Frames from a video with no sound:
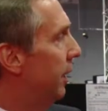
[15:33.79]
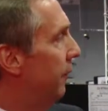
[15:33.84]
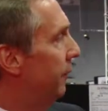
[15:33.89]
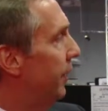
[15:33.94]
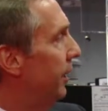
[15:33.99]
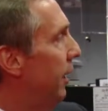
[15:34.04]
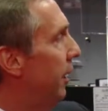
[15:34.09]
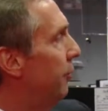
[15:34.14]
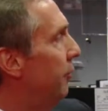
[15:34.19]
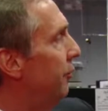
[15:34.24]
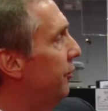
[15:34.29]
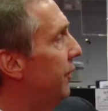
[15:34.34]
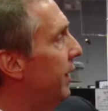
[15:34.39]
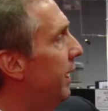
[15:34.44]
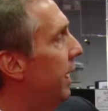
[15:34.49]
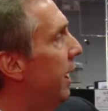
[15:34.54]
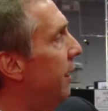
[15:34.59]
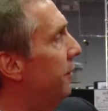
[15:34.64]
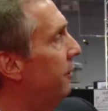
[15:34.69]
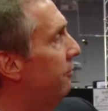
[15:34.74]
The other
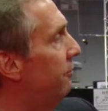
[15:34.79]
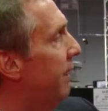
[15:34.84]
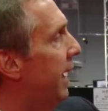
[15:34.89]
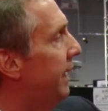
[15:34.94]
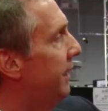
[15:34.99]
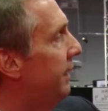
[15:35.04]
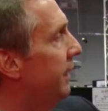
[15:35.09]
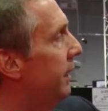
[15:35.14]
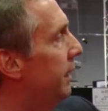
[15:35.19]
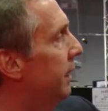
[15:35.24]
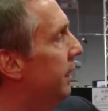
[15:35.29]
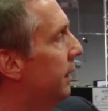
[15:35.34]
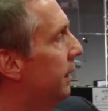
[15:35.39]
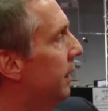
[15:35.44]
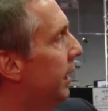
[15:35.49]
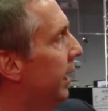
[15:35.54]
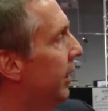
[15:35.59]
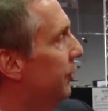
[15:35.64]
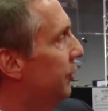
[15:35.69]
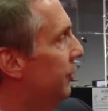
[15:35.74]
thing on the venting
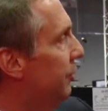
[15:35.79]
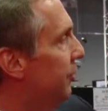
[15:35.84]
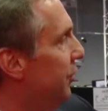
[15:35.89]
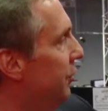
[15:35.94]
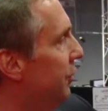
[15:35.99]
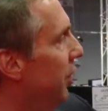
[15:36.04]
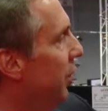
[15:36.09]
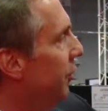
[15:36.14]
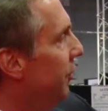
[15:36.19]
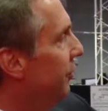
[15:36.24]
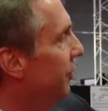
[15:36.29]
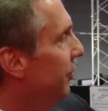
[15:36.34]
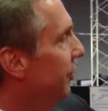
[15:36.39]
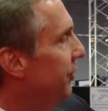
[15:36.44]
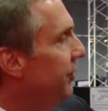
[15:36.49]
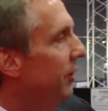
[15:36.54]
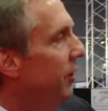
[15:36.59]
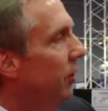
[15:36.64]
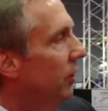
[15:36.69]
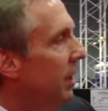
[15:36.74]
is, if you notice this
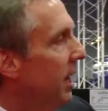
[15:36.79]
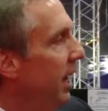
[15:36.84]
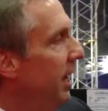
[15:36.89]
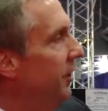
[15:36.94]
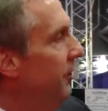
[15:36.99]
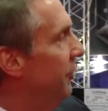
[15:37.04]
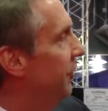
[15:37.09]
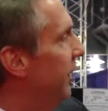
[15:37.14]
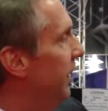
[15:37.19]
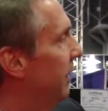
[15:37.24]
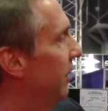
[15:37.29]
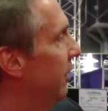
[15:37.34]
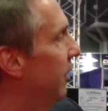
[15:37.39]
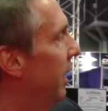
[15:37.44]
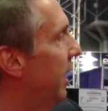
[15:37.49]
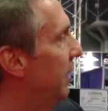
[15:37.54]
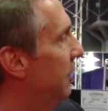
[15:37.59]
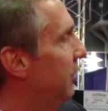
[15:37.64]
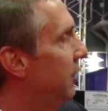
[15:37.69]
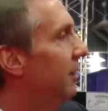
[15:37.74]
little condensate
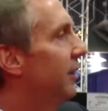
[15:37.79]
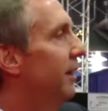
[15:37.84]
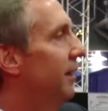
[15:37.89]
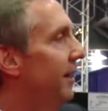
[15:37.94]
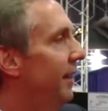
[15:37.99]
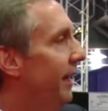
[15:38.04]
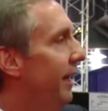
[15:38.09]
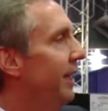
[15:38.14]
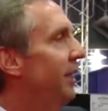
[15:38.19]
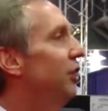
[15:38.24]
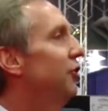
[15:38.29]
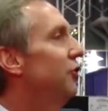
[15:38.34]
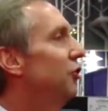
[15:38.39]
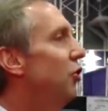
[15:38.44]
collector, it gets